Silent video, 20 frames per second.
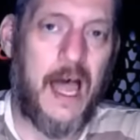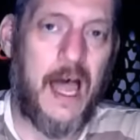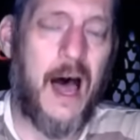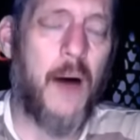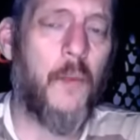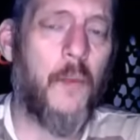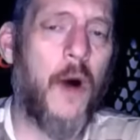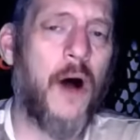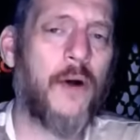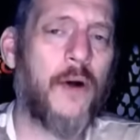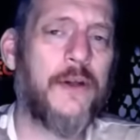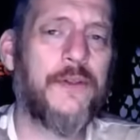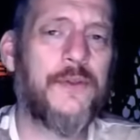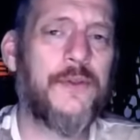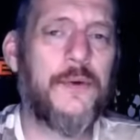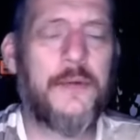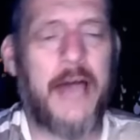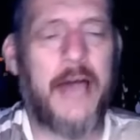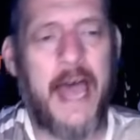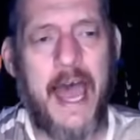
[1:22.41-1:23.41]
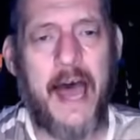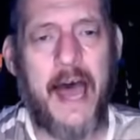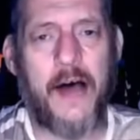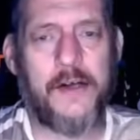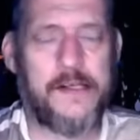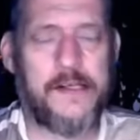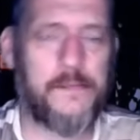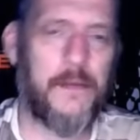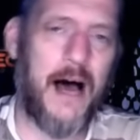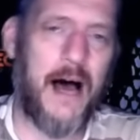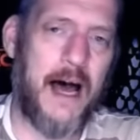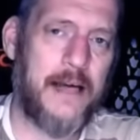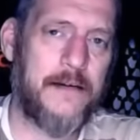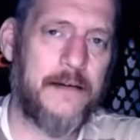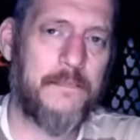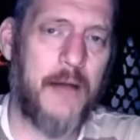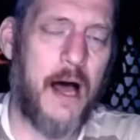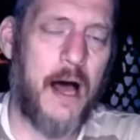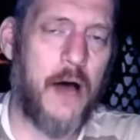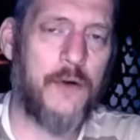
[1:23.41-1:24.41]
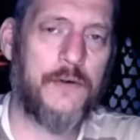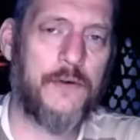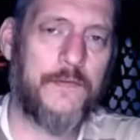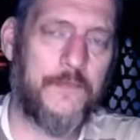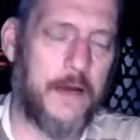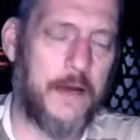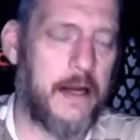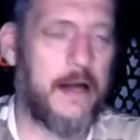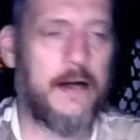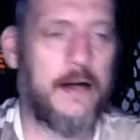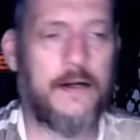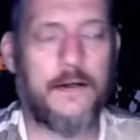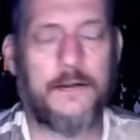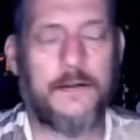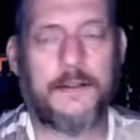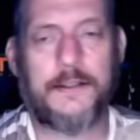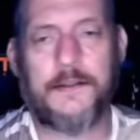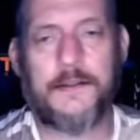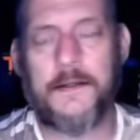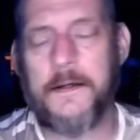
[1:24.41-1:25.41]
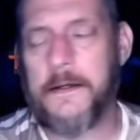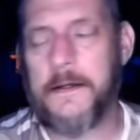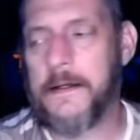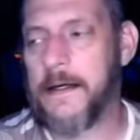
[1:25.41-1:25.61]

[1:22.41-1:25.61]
I'm walking through the house, minding my own affairs.